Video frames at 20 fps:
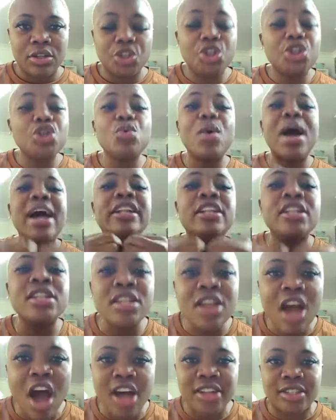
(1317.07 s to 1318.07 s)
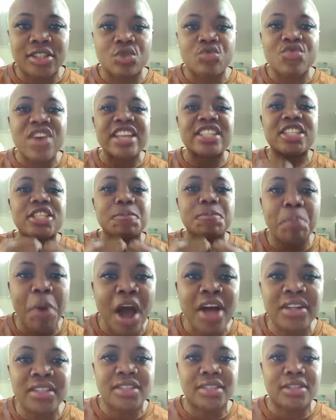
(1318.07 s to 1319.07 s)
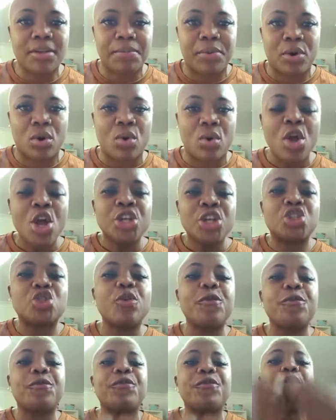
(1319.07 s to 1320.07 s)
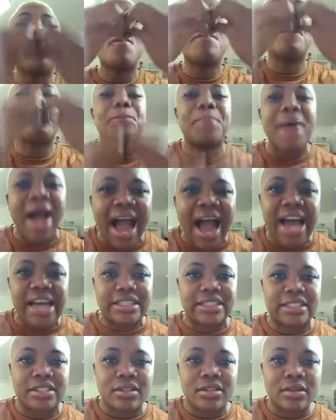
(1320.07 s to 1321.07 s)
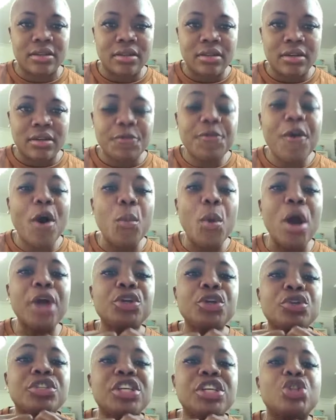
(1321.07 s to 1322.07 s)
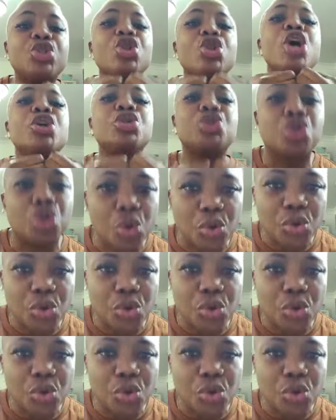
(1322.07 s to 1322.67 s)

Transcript: You are not responsible to feel bad for what you did not